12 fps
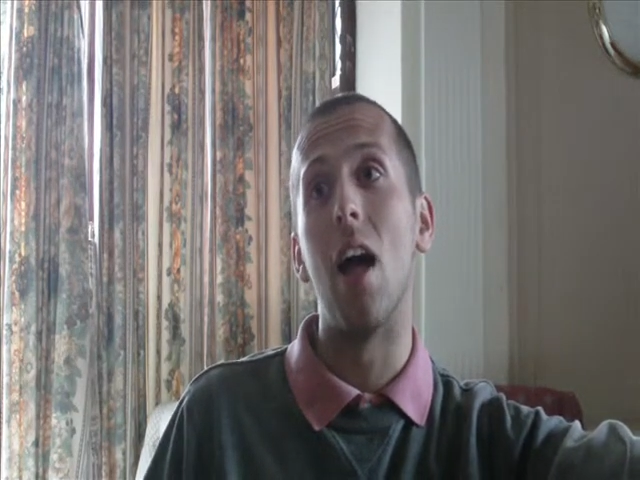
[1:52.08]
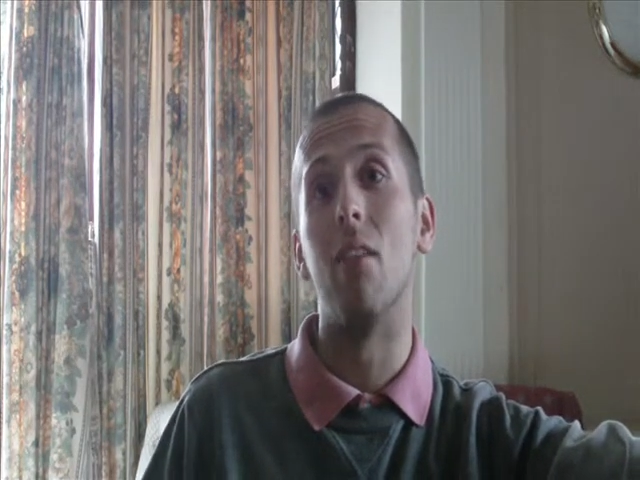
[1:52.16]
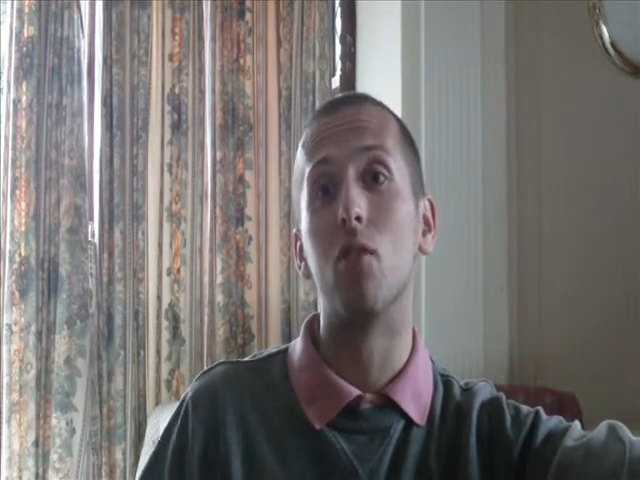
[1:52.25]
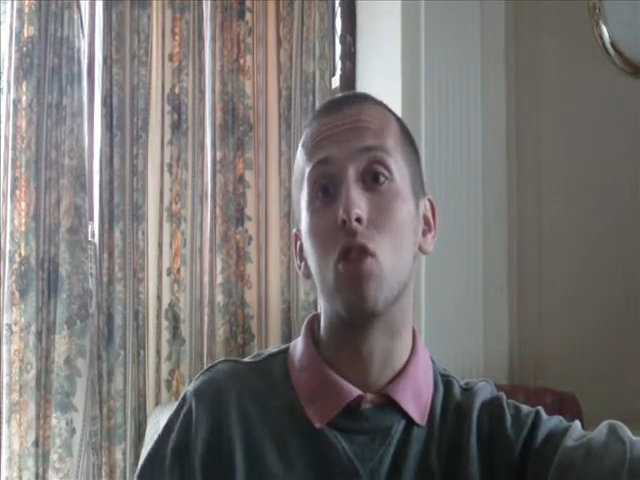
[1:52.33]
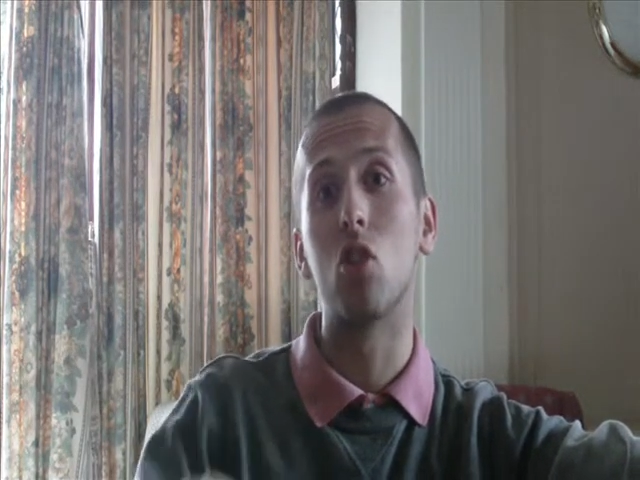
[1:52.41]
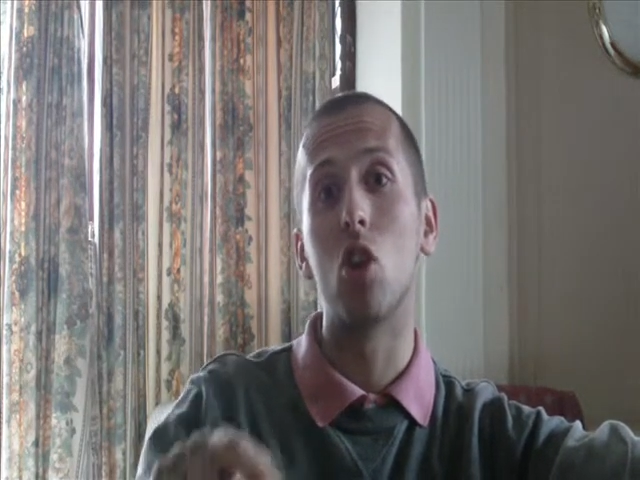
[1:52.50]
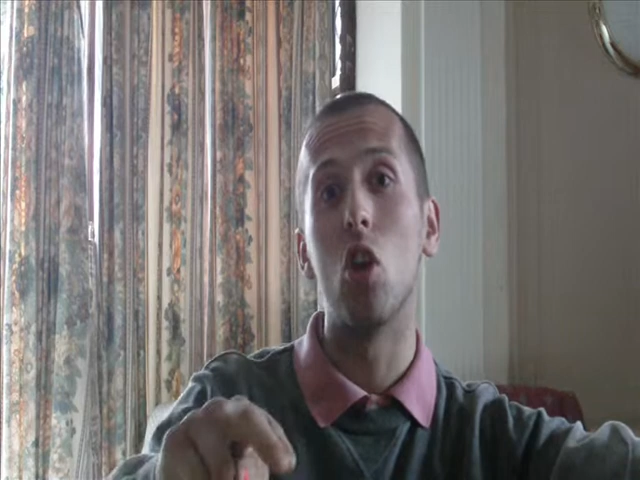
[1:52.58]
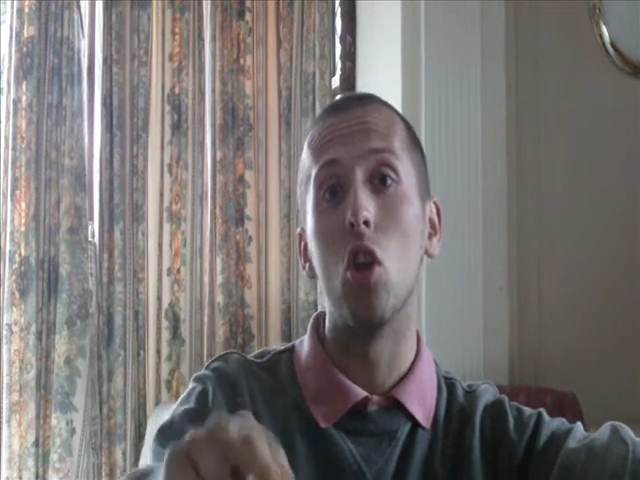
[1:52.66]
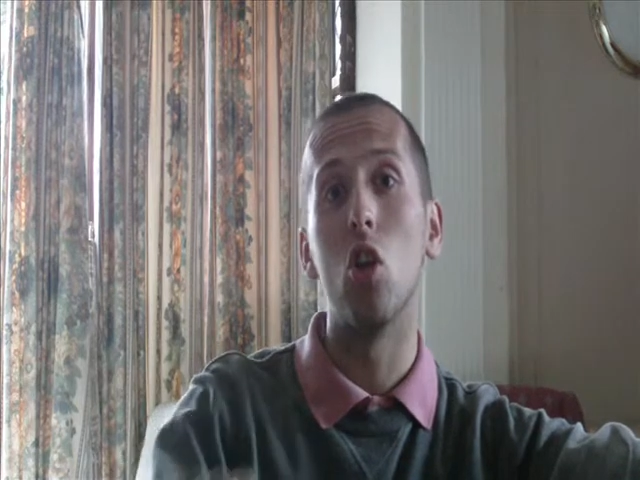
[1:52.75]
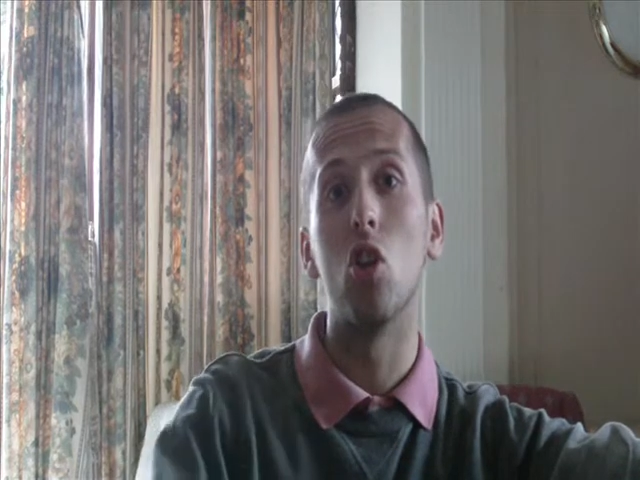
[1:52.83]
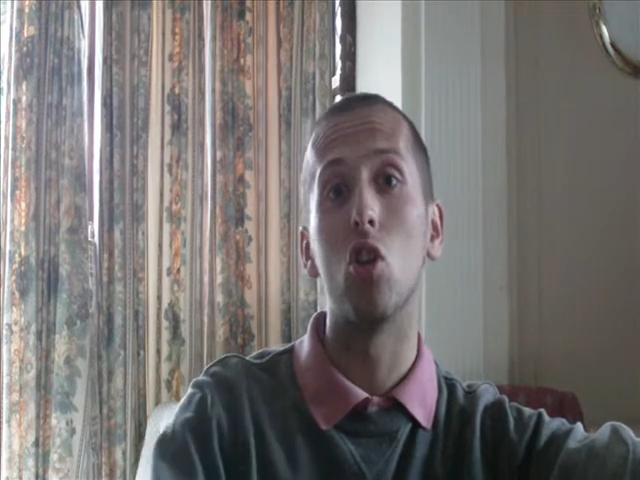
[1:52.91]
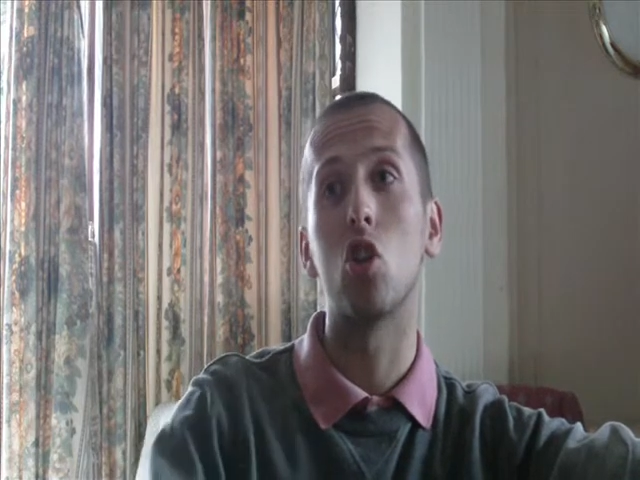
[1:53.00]

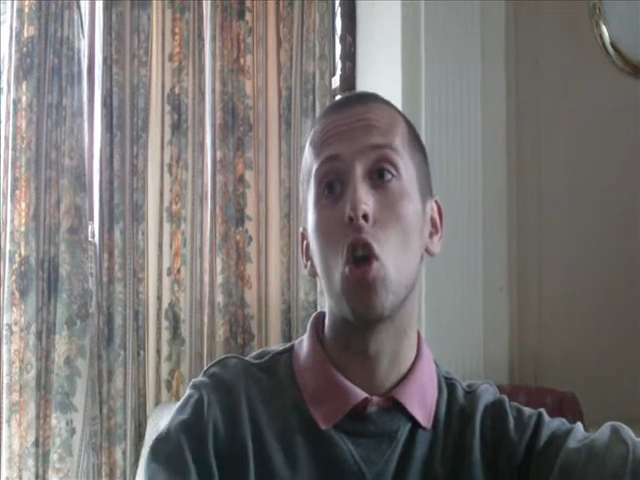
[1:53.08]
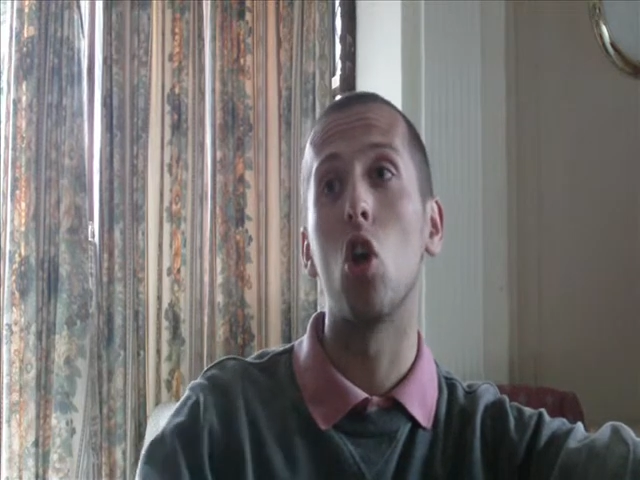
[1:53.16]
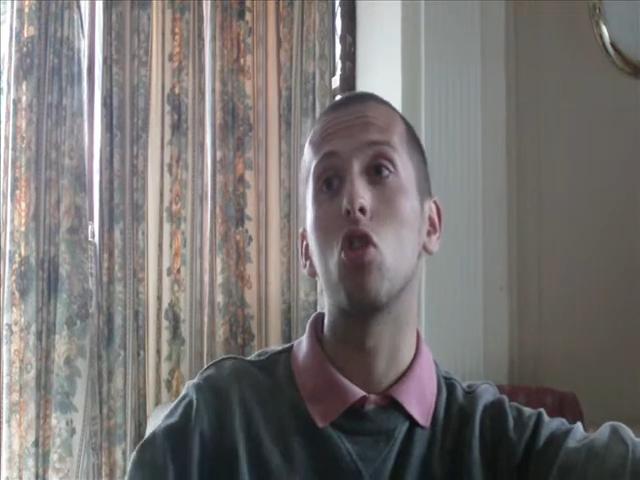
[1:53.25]
And